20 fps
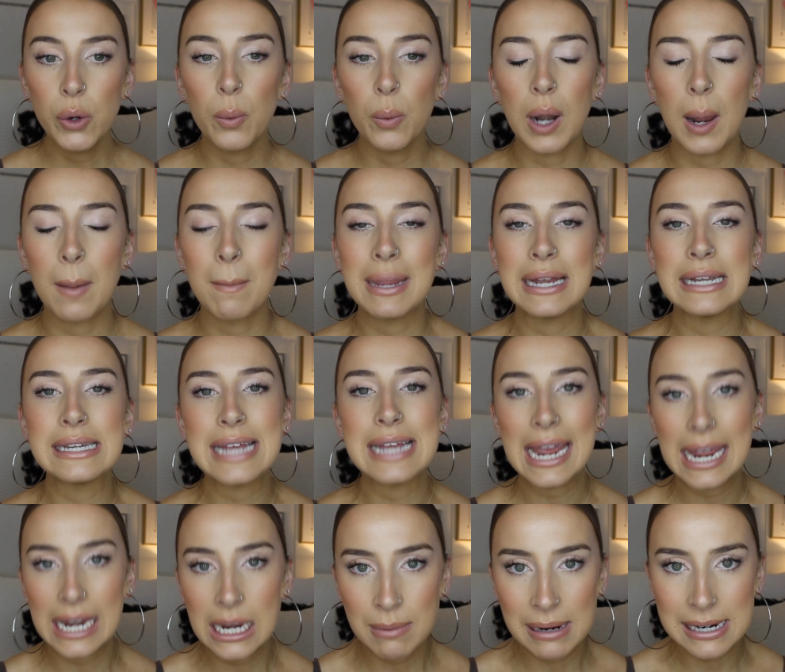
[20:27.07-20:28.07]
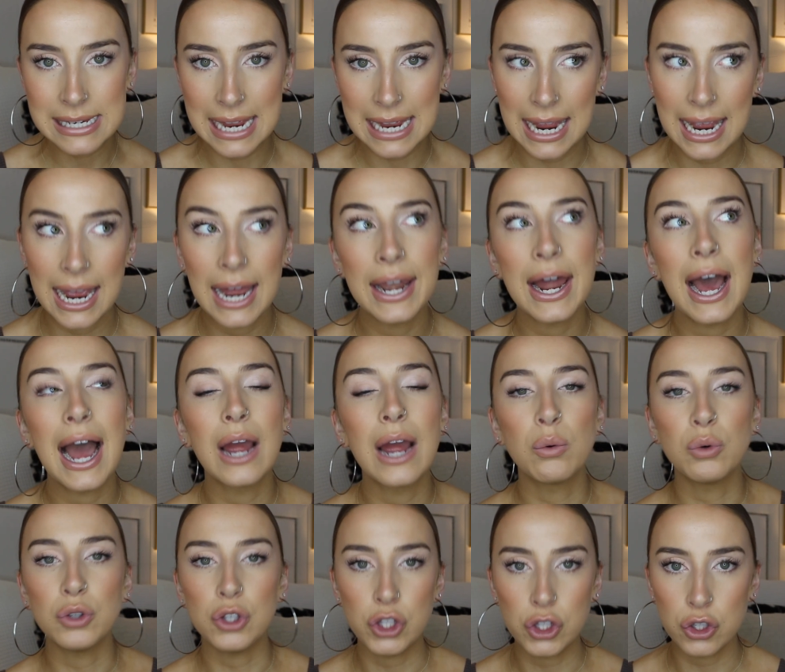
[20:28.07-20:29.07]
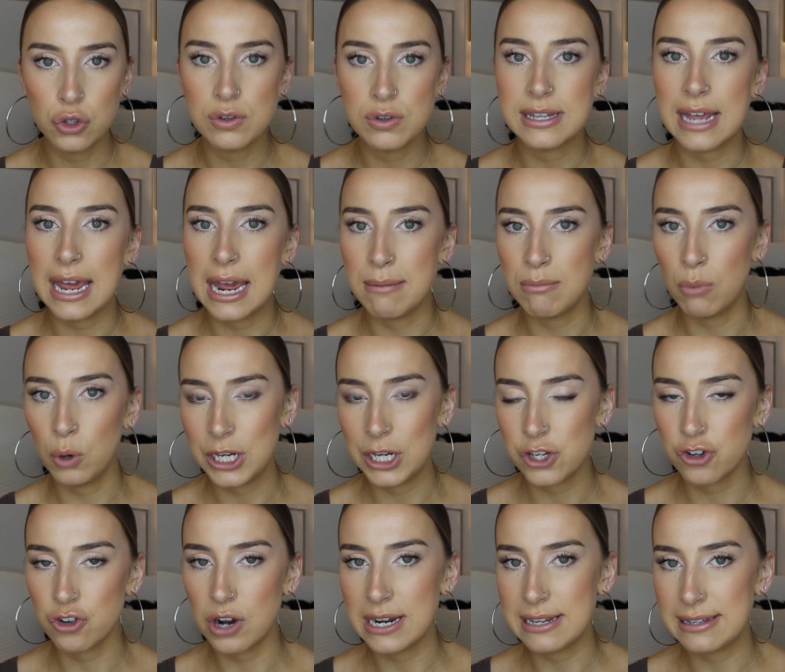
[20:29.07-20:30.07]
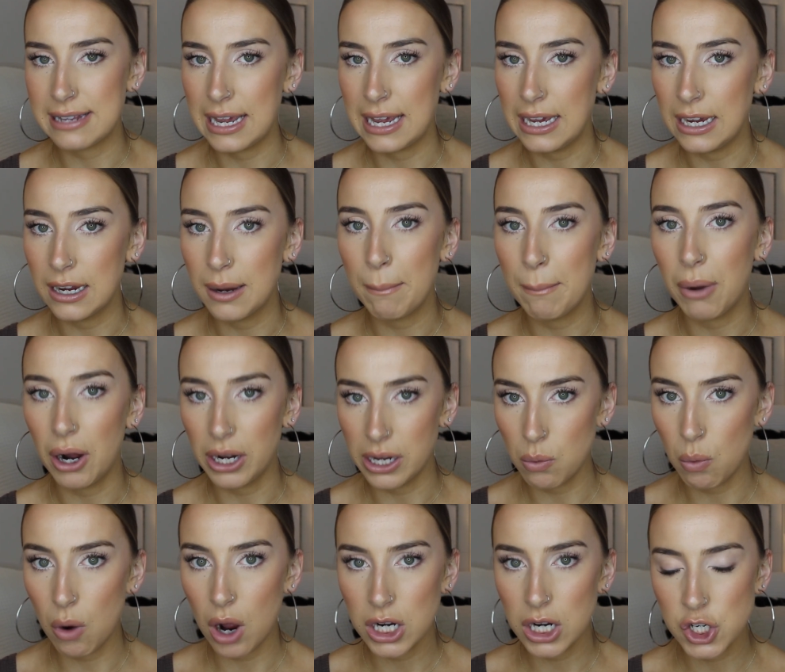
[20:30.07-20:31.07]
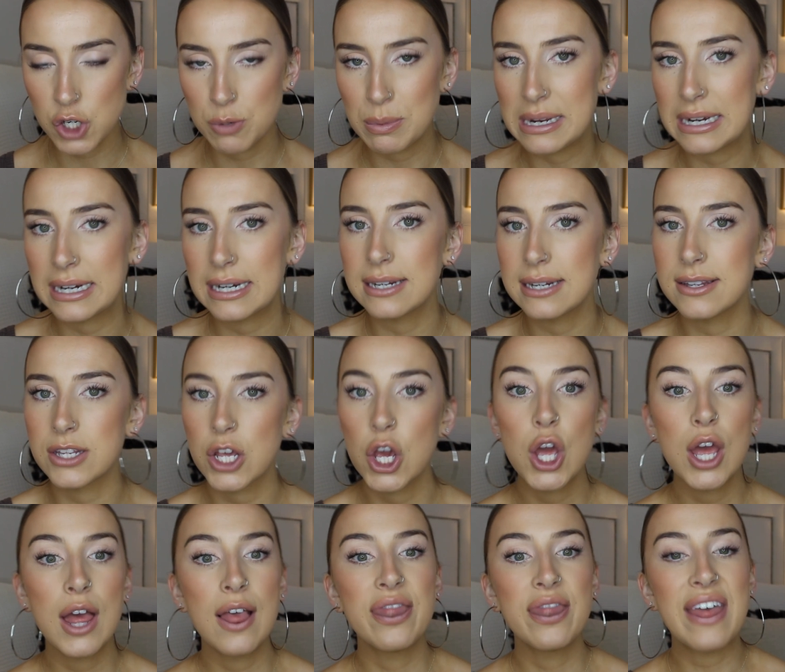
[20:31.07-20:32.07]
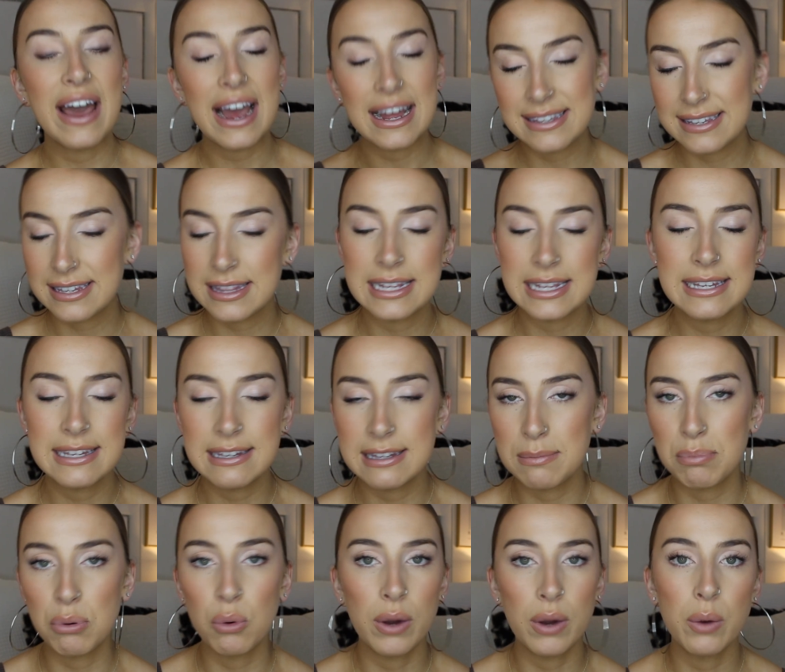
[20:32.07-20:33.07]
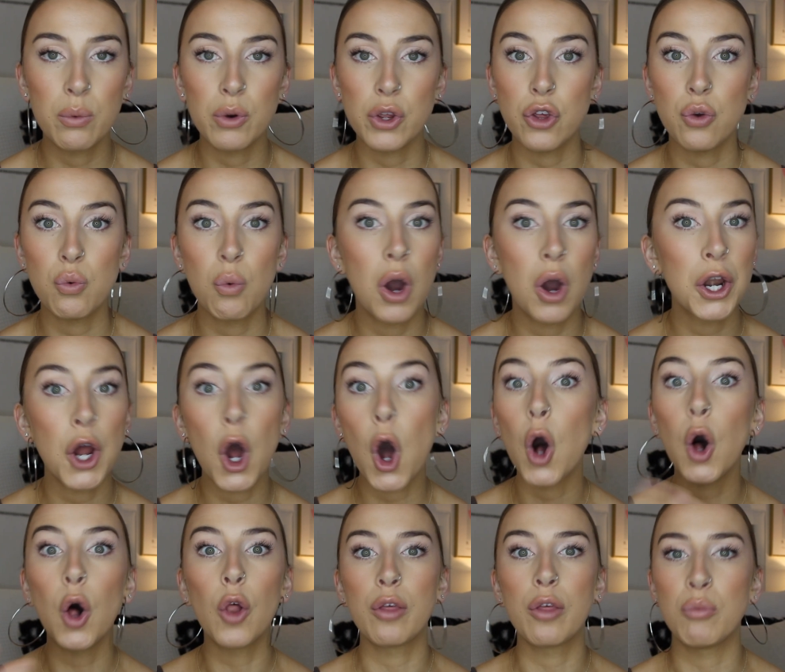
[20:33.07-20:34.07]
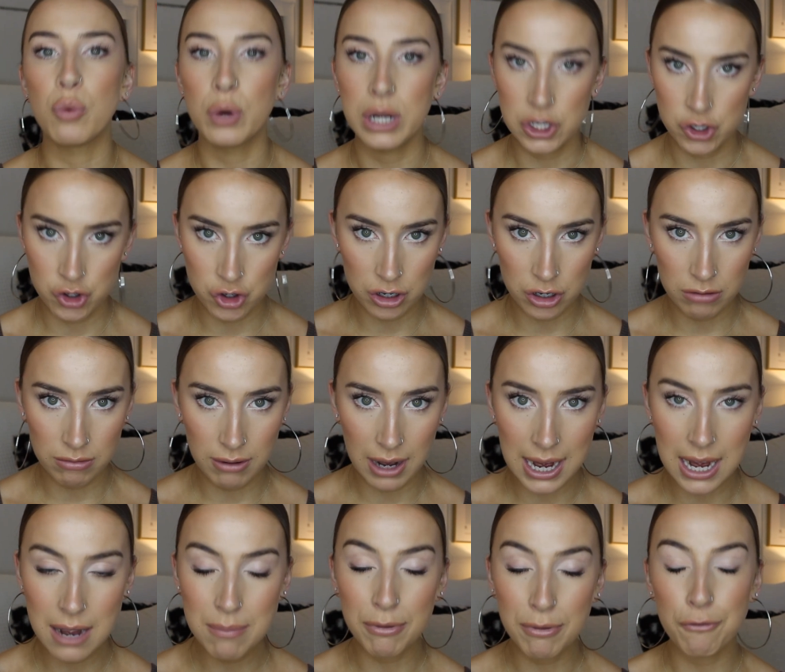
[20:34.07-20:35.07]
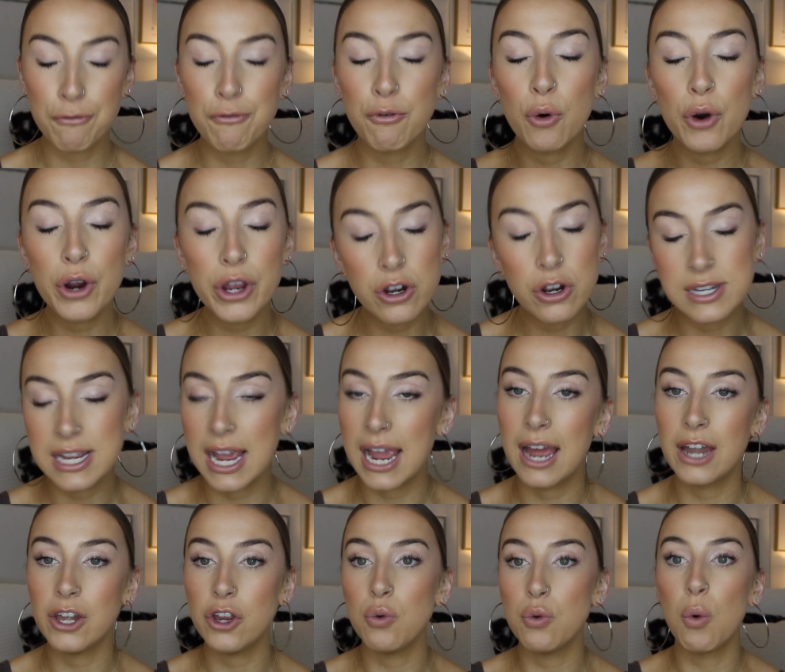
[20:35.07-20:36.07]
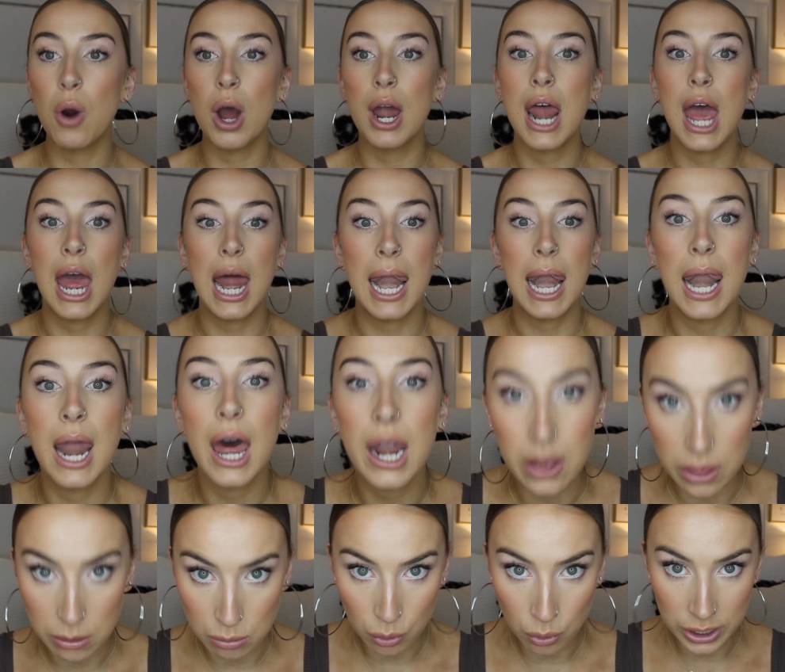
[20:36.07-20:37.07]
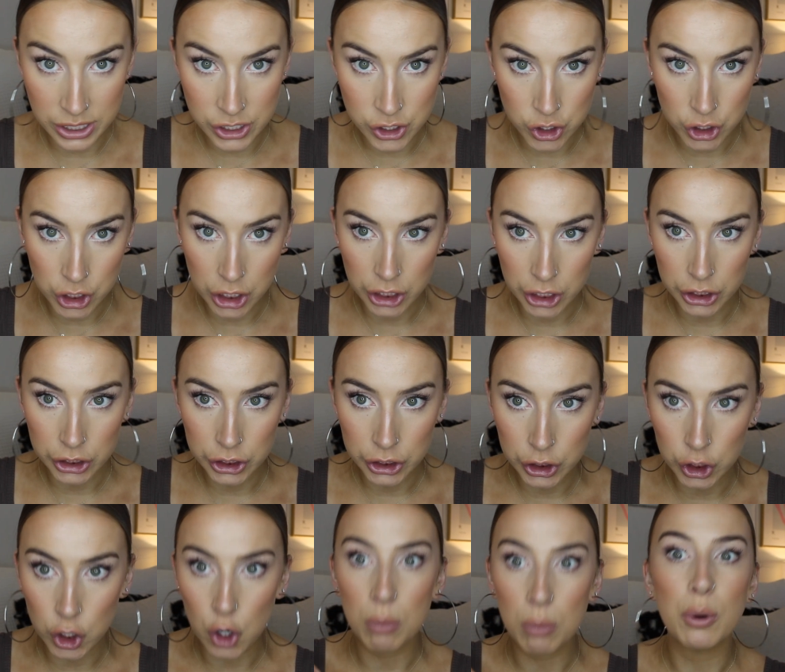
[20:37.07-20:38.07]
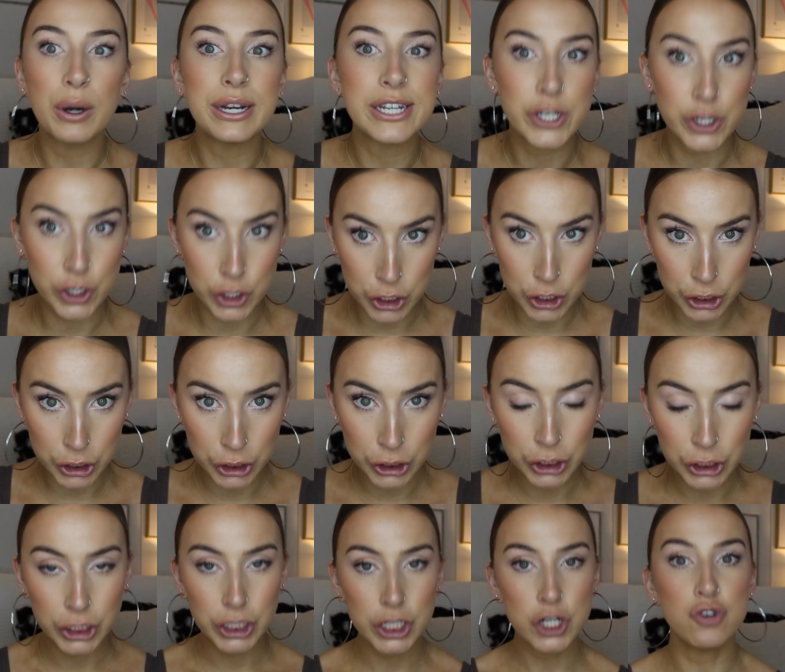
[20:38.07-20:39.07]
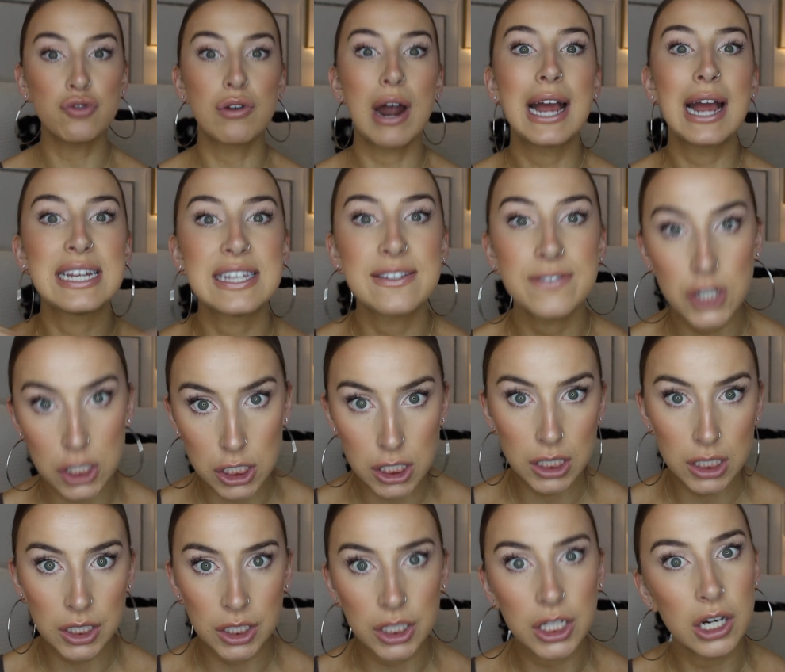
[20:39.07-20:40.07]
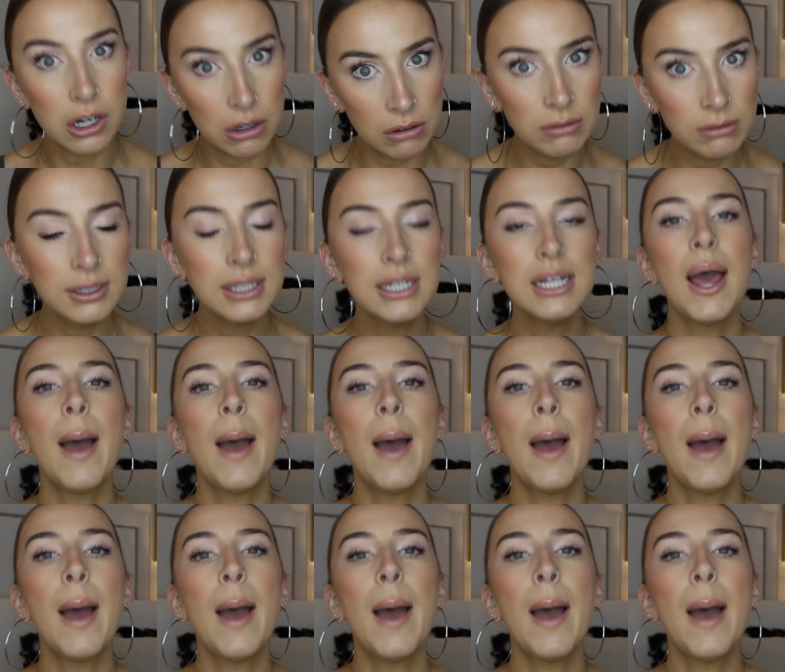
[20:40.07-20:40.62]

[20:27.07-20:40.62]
When I'm maintaining my tan, I will use a moisturizing body wash, because this is the point where you want all the moisture, right? Before your tan, you want none of the moisture, no moisture, dry as fuck, you know?